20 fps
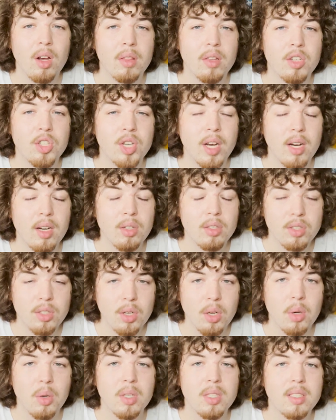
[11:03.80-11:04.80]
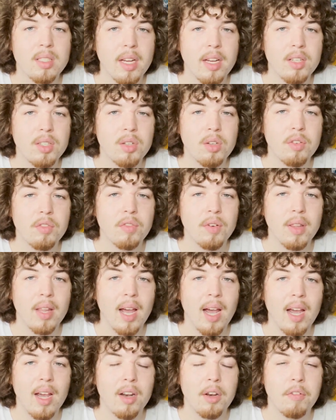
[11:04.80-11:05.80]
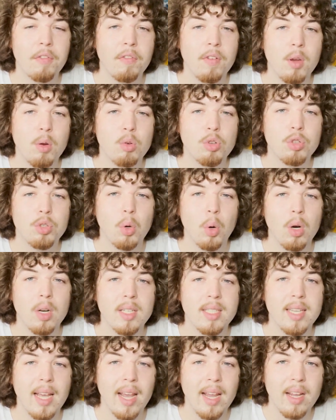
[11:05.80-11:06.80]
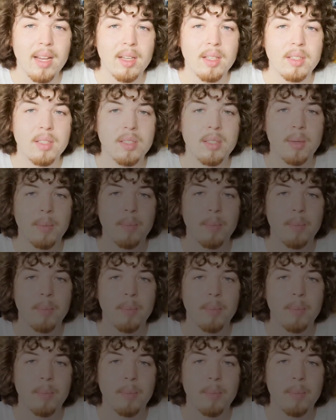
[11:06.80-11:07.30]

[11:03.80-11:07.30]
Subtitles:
on the channel, so stay tuned for that in a few short days.